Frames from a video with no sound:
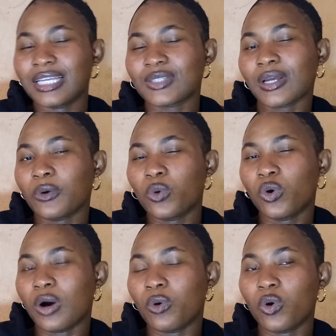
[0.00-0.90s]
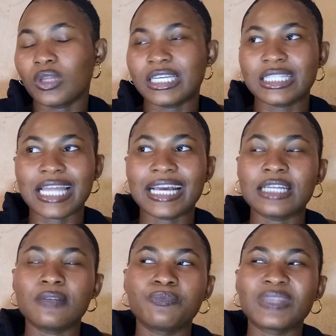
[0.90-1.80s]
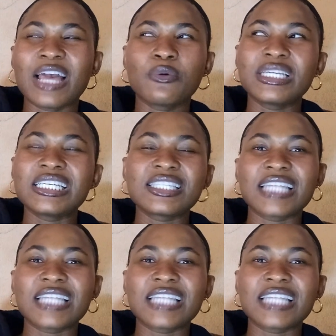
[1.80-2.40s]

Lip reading: That's how I'll call it. Like languages